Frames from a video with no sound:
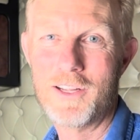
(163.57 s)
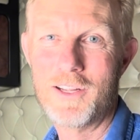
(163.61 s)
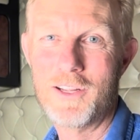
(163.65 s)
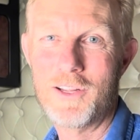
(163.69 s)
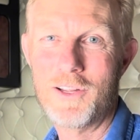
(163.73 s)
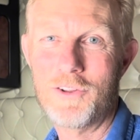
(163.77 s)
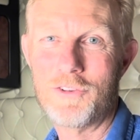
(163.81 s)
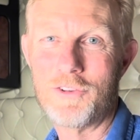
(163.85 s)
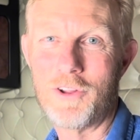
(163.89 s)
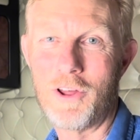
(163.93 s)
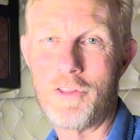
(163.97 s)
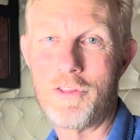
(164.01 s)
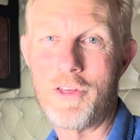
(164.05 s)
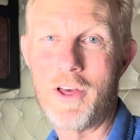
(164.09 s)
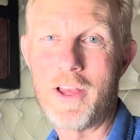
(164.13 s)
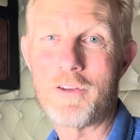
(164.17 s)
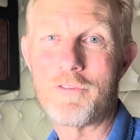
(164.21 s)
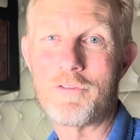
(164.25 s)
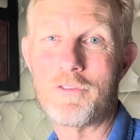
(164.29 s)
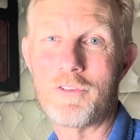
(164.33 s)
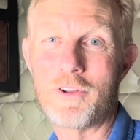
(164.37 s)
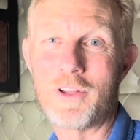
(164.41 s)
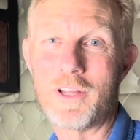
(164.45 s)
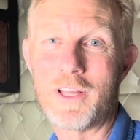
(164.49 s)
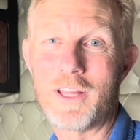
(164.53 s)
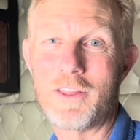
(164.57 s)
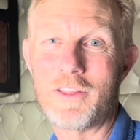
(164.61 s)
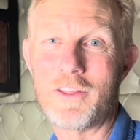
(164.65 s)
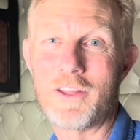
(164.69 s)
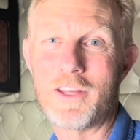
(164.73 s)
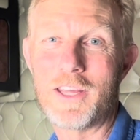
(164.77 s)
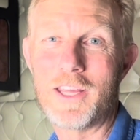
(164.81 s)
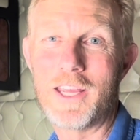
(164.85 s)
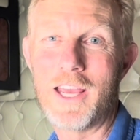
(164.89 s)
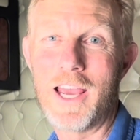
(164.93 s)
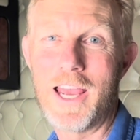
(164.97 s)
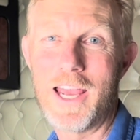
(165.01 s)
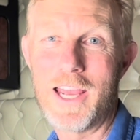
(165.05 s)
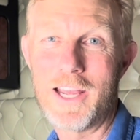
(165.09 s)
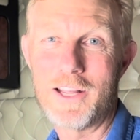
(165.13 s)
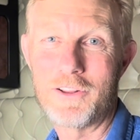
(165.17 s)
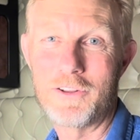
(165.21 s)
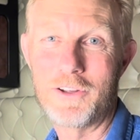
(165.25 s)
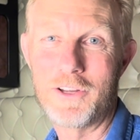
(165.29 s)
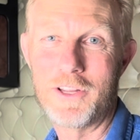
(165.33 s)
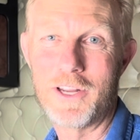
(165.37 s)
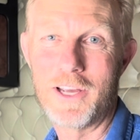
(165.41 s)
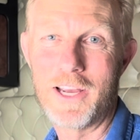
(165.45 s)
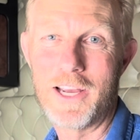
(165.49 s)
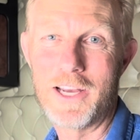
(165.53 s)
So thankfully the air
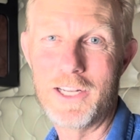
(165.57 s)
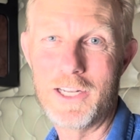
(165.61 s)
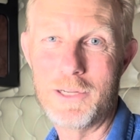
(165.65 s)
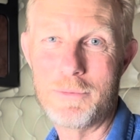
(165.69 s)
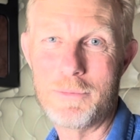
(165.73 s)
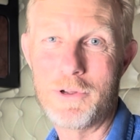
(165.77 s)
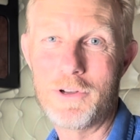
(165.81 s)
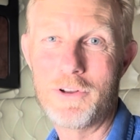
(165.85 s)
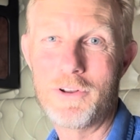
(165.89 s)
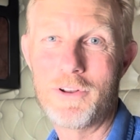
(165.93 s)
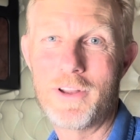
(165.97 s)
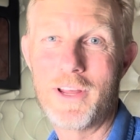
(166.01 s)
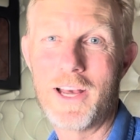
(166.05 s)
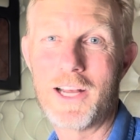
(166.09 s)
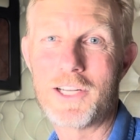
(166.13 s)
cleaner element